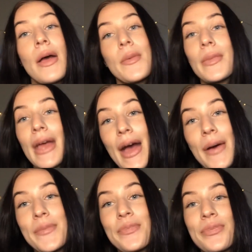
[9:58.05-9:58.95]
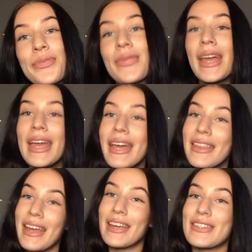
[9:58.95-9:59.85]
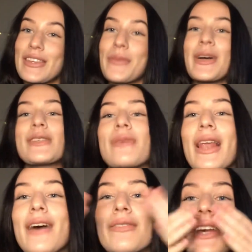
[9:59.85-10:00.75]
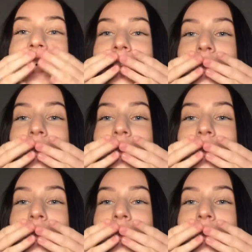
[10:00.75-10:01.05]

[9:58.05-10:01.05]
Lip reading: But yeah, thank you so much my lovelies.